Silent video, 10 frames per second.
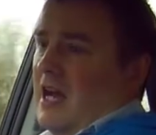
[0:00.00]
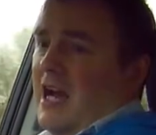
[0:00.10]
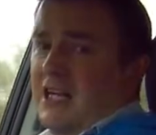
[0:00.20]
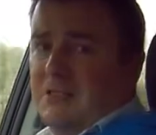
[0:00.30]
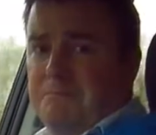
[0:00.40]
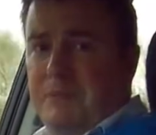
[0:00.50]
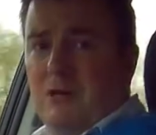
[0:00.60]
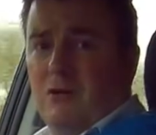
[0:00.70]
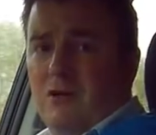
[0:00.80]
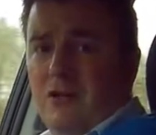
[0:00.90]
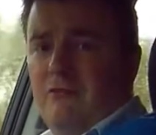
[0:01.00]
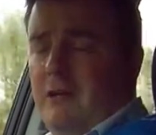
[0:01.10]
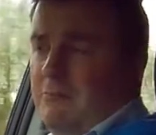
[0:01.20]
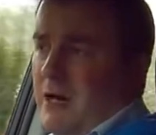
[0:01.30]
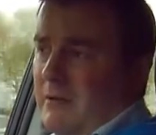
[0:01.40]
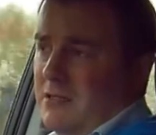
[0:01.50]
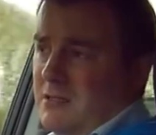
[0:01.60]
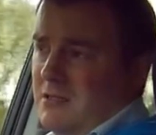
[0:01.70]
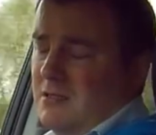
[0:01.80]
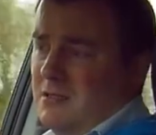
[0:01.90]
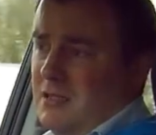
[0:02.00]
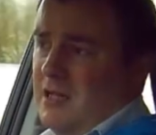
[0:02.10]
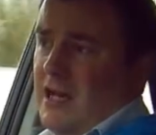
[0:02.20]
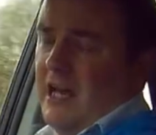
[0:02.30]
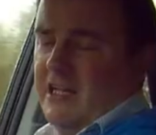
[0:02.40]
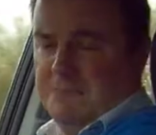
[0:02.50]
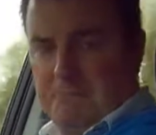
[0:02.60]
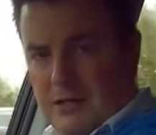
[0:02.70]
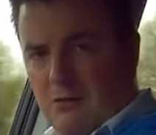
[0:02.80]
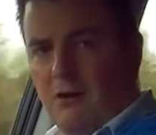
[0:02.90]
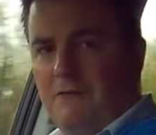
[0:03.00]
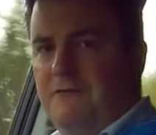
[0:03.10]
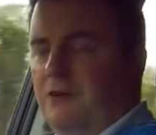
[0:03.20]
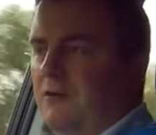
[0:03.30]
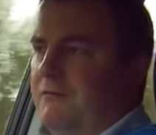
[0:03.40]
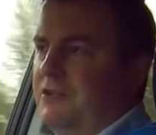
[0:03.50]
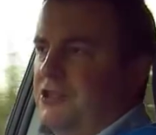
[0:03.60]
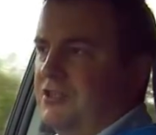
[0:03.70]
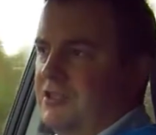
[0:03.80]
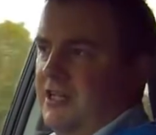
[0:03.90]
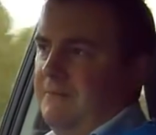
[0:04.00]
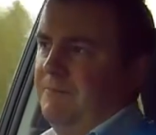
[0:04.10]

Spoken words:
And it's built on a green premise. It's built on fuel efficiency.